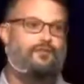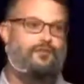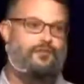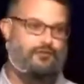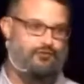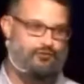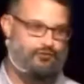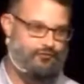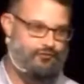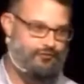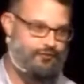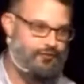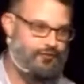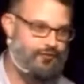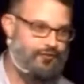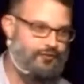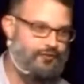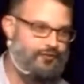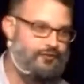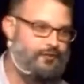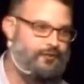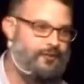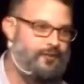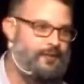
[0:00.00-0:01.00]
beneficial for
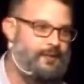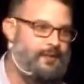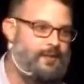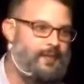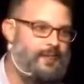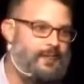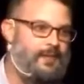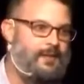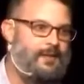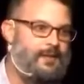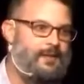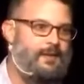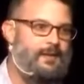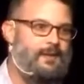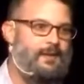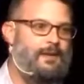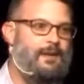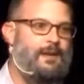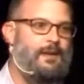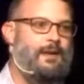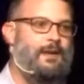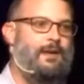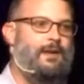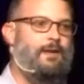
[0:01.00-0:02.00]
you.
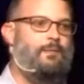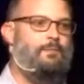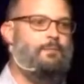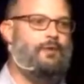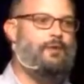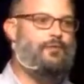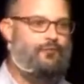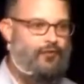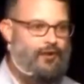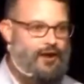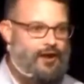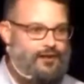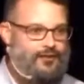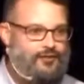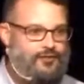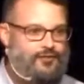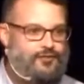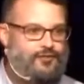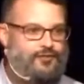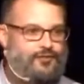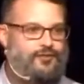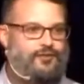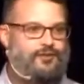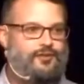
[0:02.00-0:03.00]
But,
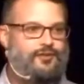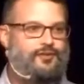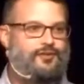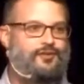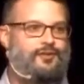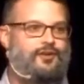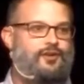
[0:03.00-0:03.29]
friends,